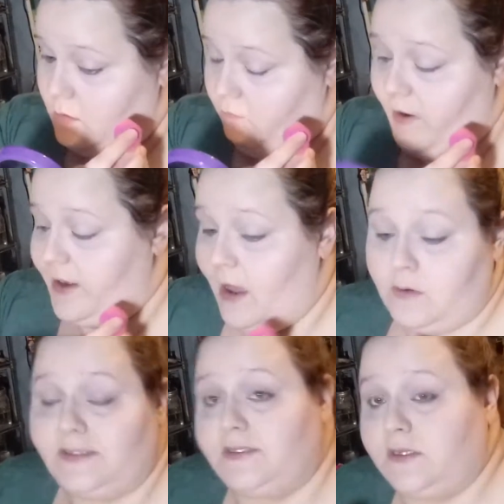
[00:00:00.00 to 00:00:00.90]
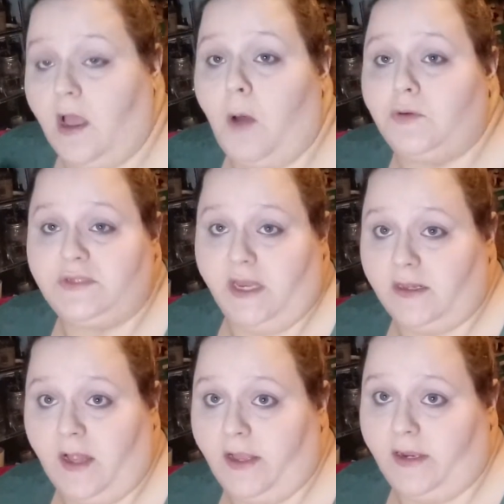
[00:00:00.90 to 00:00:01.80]
right now it's almost 8
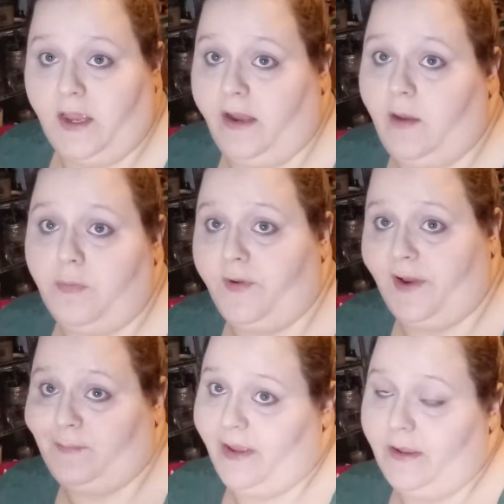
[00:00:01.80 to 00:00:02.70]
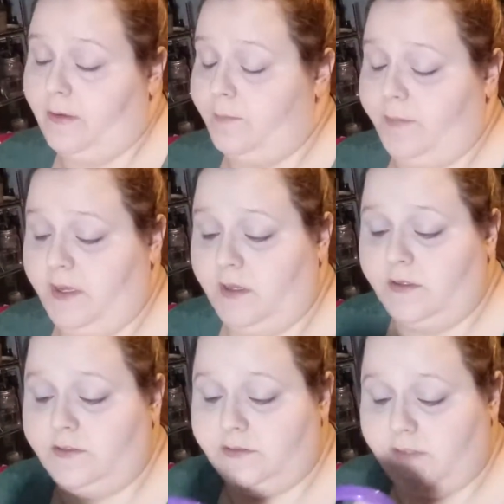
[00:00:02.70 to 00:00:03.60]
o'clock at night, and I'm putting on makeup
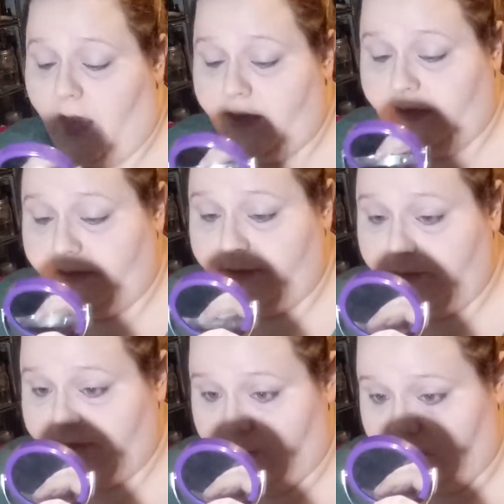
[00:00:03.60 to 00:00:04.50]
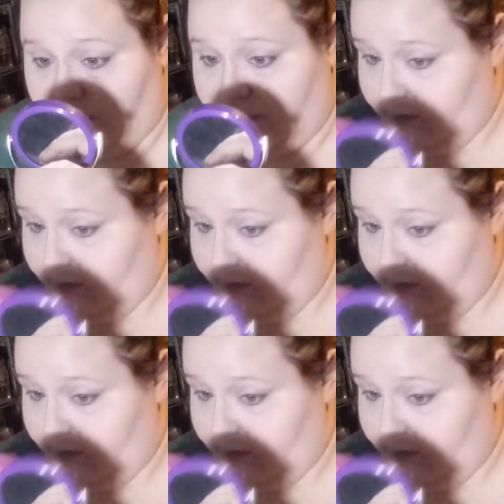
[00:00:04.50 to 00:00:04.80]
because I need to do something to